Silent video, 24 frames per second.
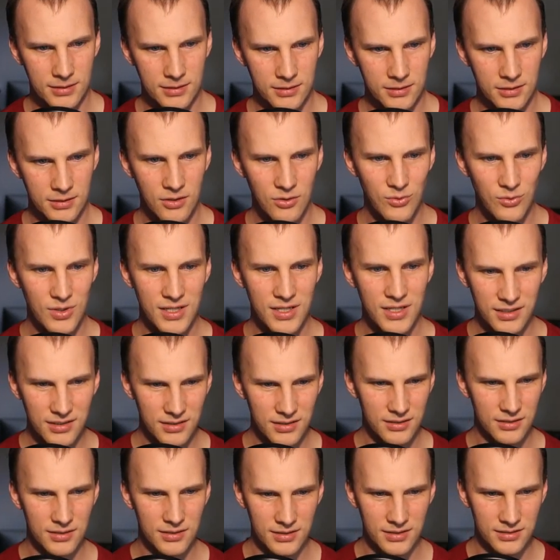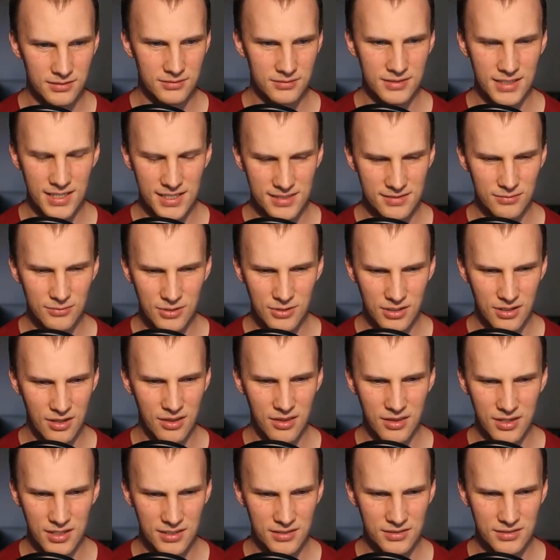know what? That's one of the
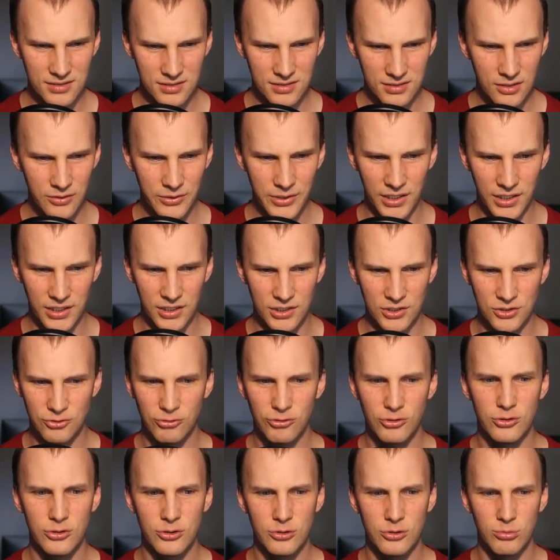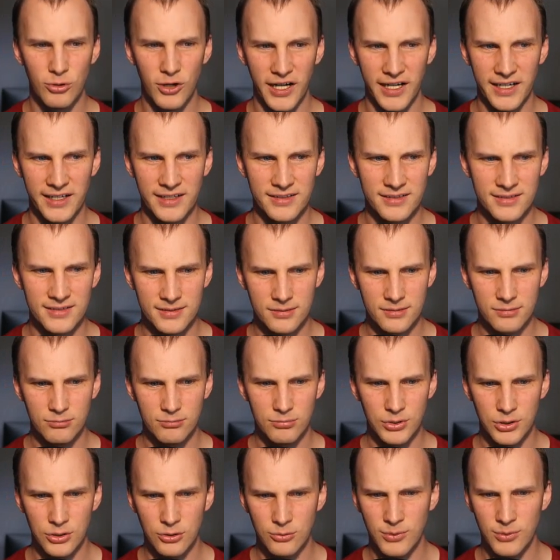things. Oh yeah, controller brightness.
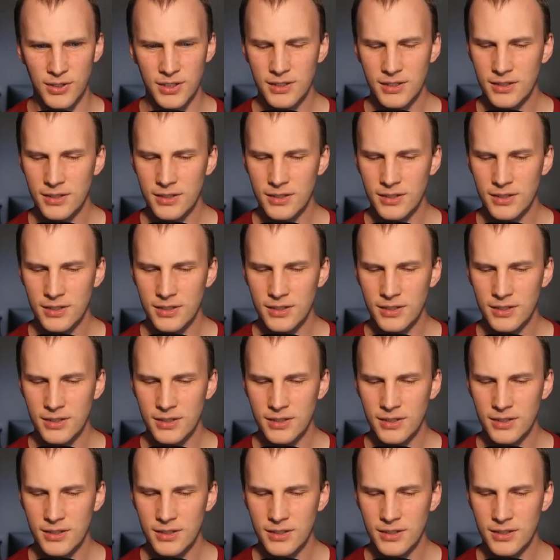Boom.